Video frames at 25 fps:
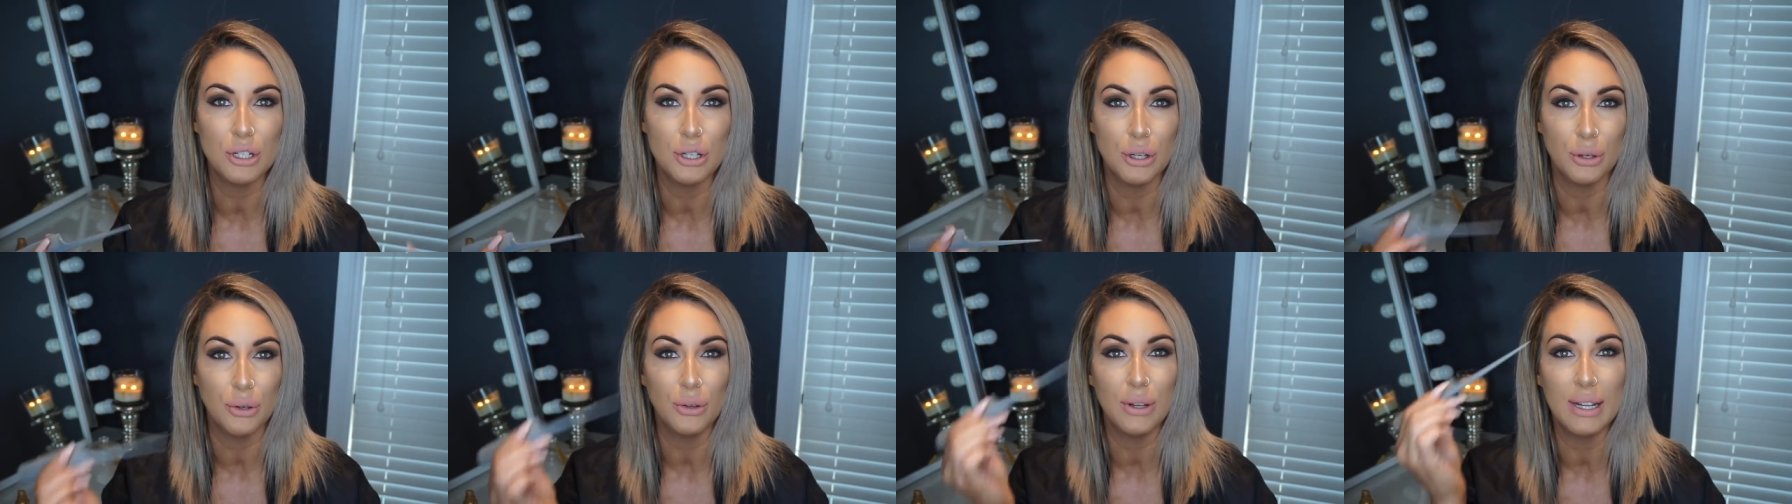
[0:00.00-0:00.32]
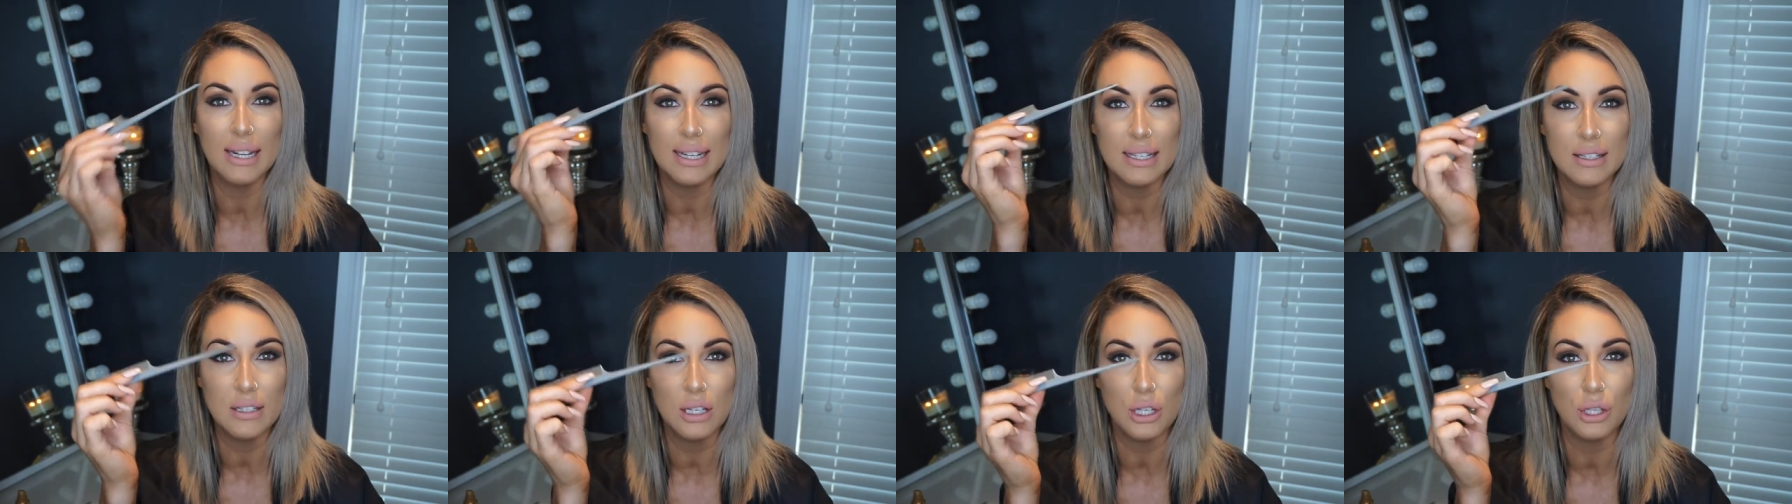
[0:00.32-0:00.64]
do
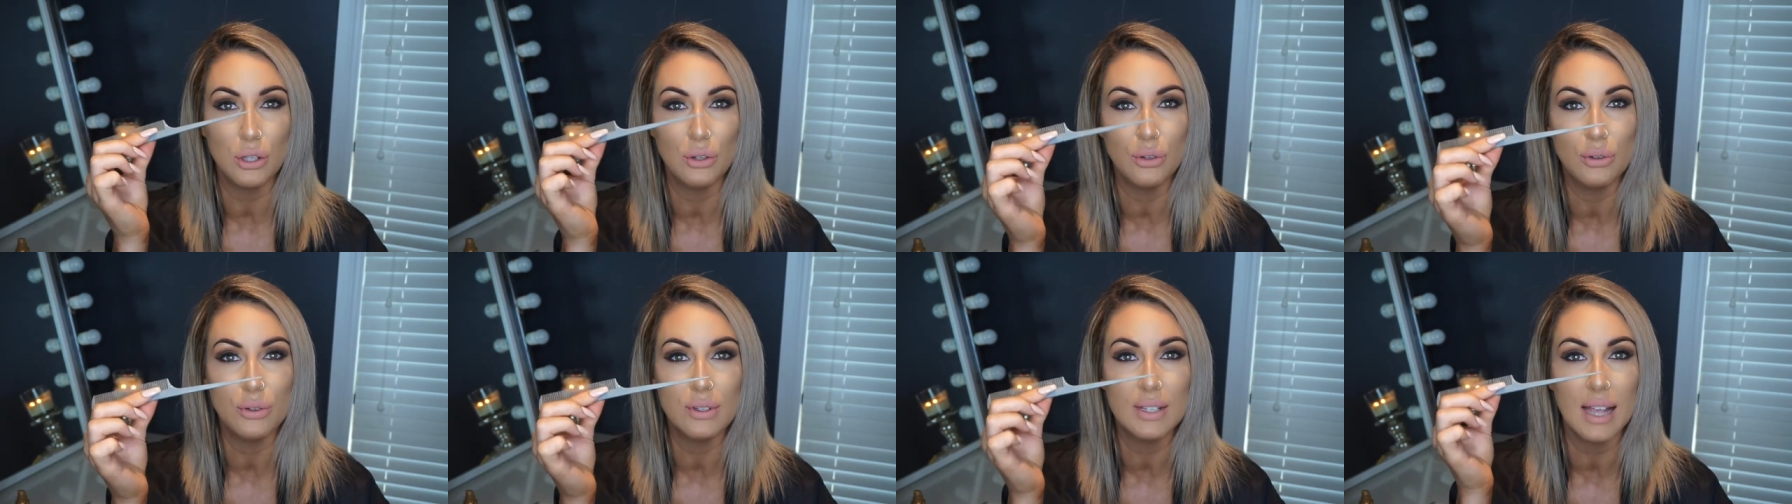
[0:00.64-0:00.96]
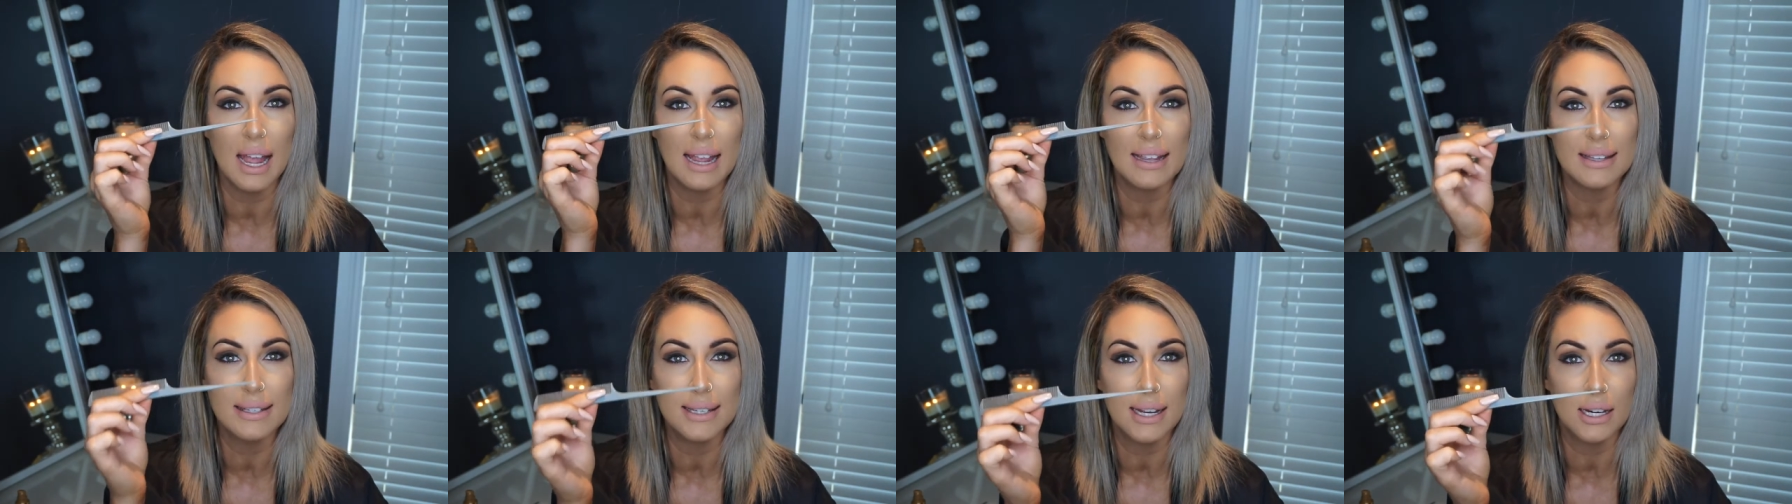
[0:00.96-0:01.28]
is use
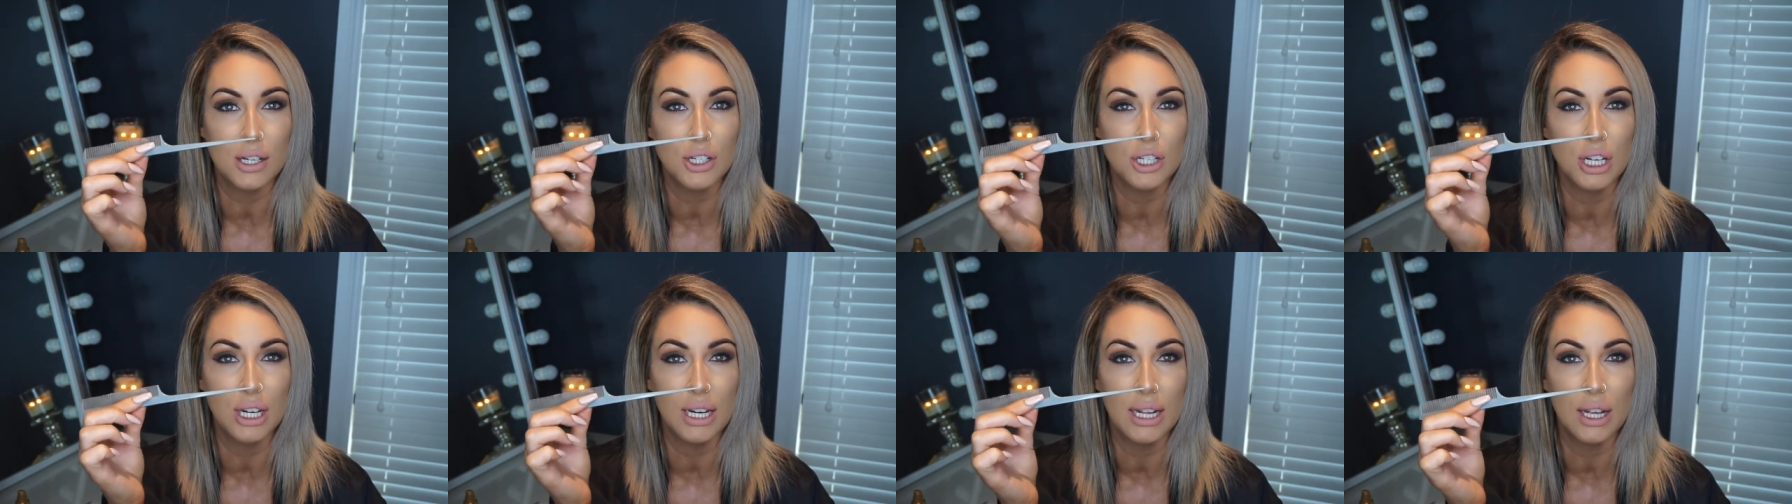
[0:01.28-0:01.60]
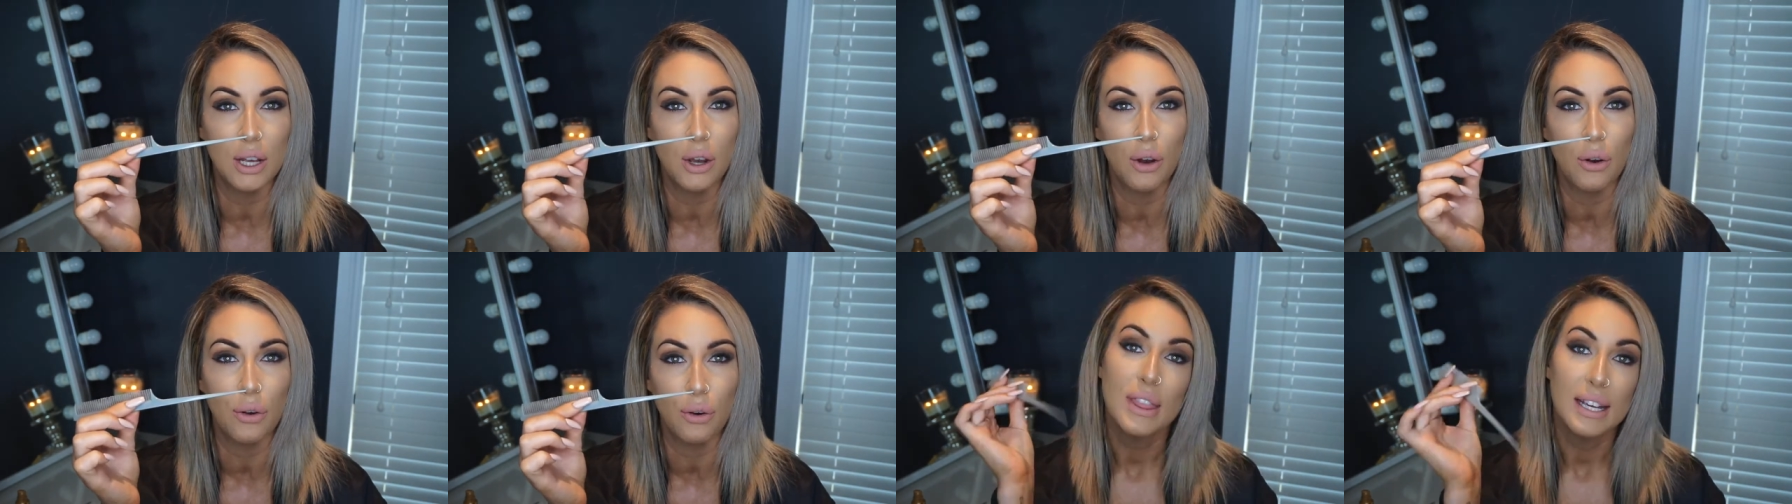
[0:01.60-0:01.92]
a sectioning
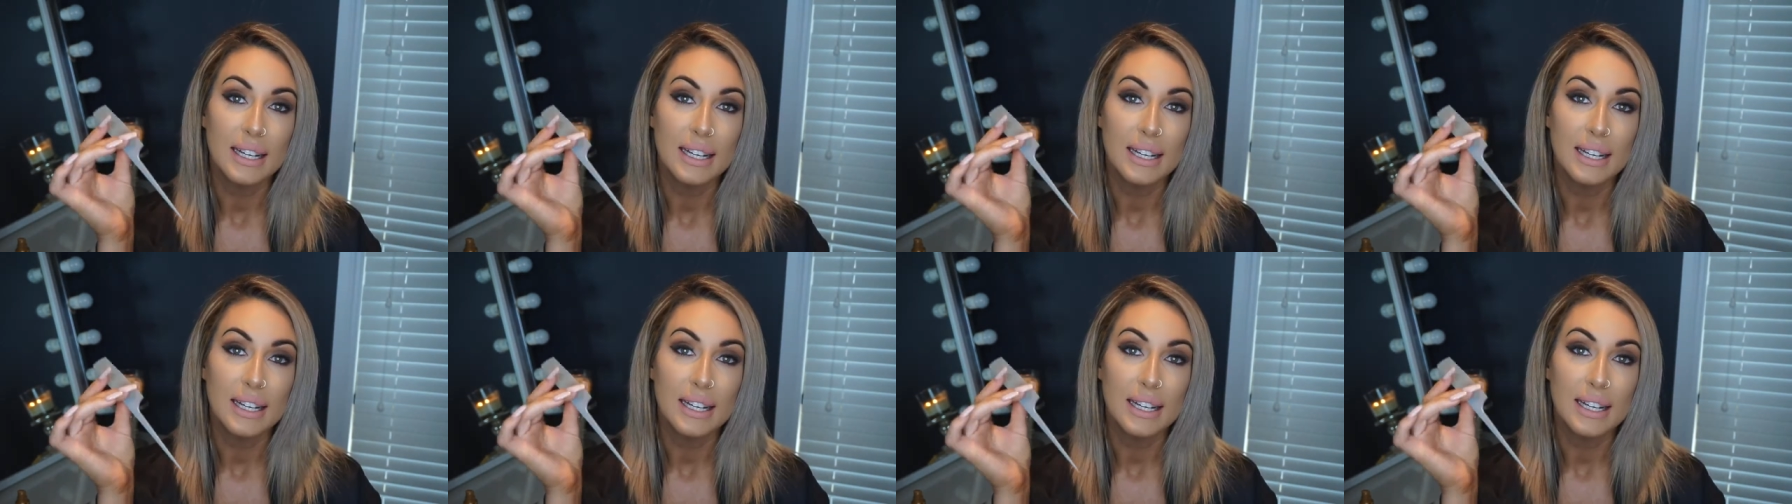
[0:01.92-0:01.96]
comb.